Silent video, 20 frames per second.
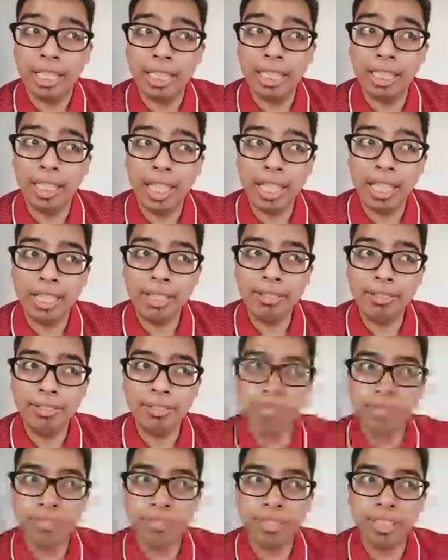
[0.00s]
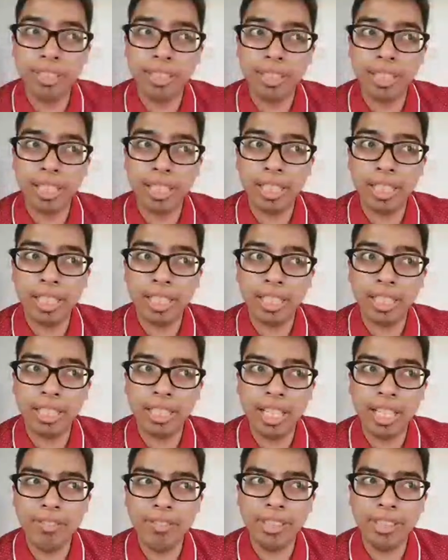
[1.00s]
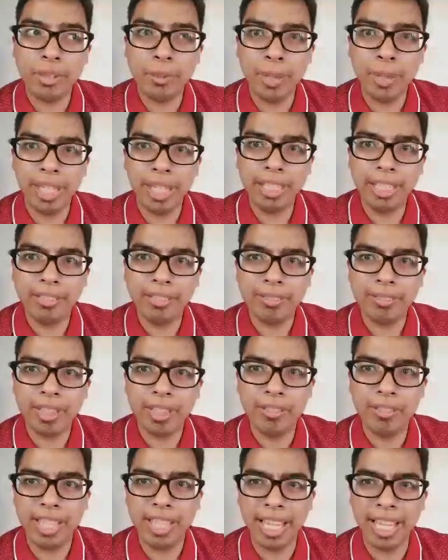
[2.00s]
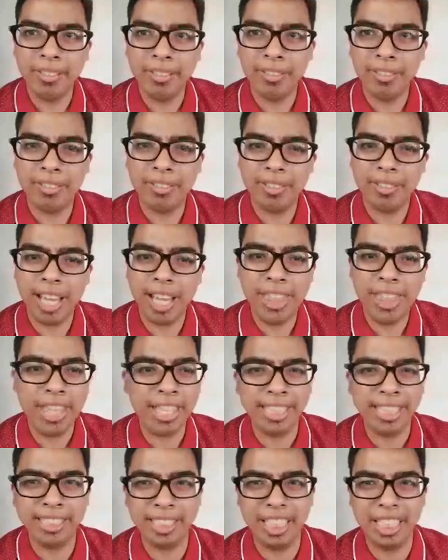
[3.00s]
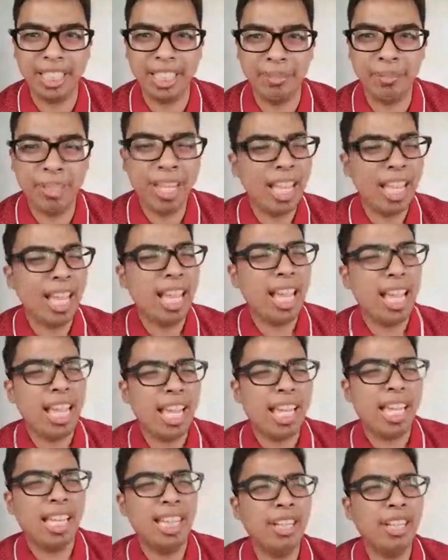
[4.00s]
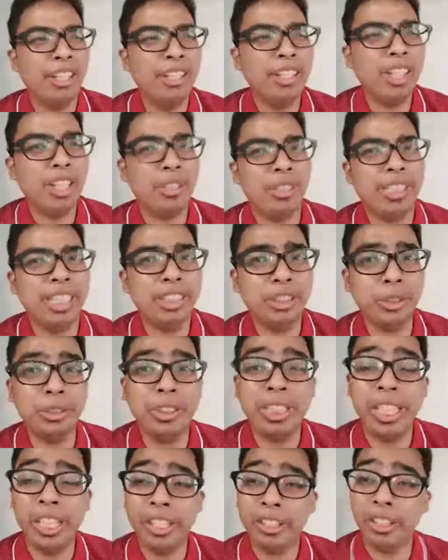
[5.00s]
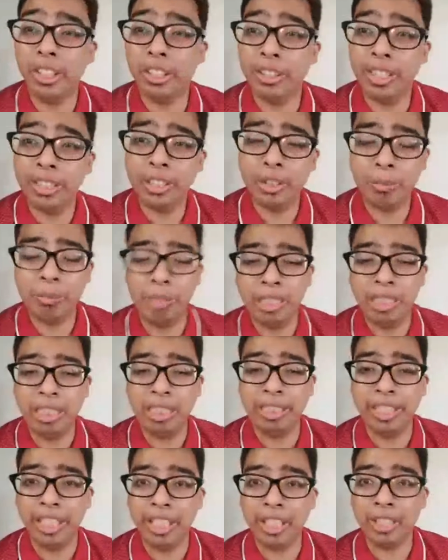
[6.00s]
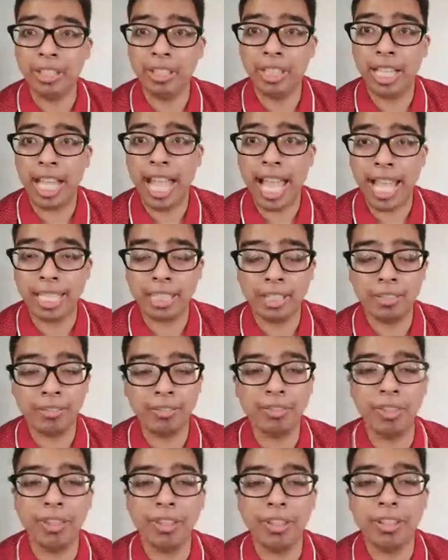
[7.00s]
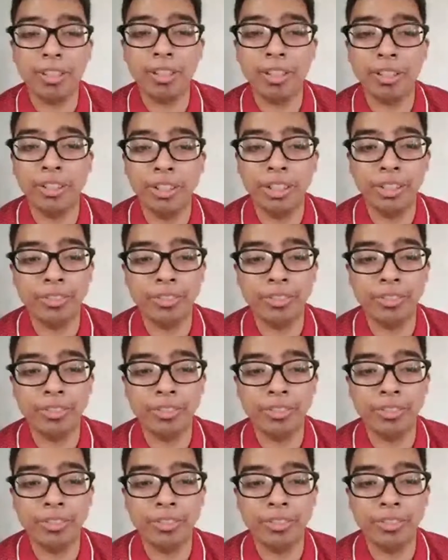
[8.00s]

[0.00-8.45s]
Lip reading: love love is a way of life. I think that's a name. Leonor they chose Leonora to be their act for